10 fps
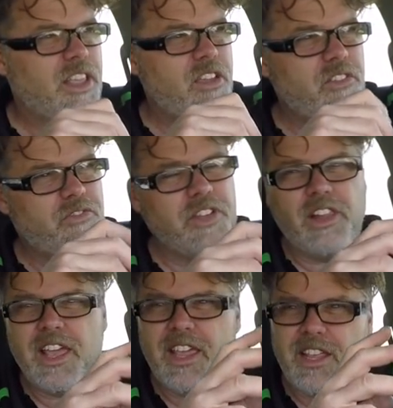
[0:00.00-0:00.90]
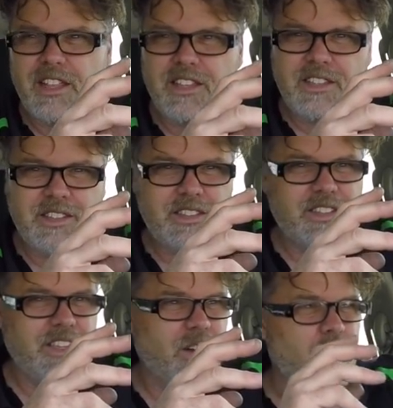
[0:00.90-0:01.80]
You ever feel like
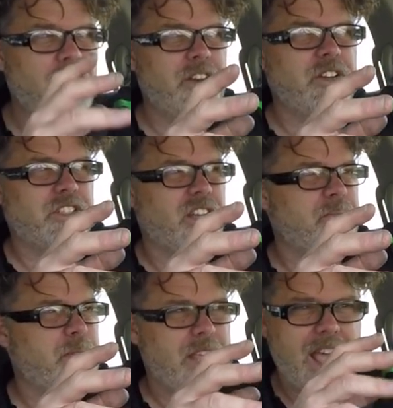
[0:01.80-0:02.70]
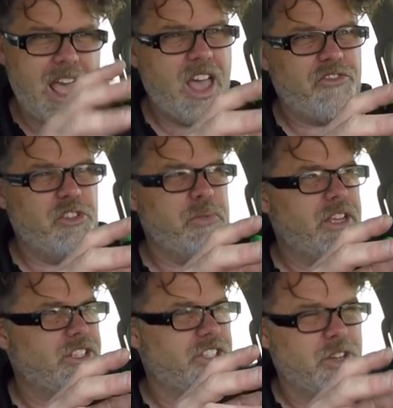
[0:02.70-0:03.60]
you don't want to do something, but you have to
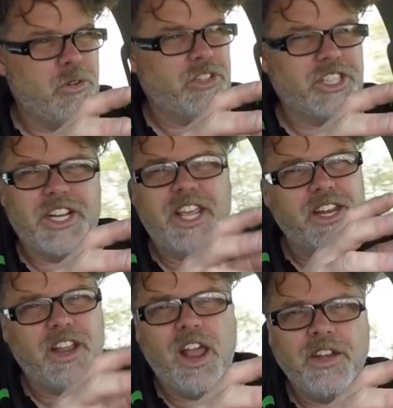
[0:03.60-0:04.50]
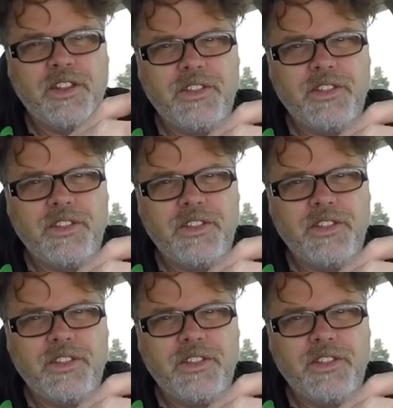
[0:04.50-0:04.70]
because you know it's gotta get done?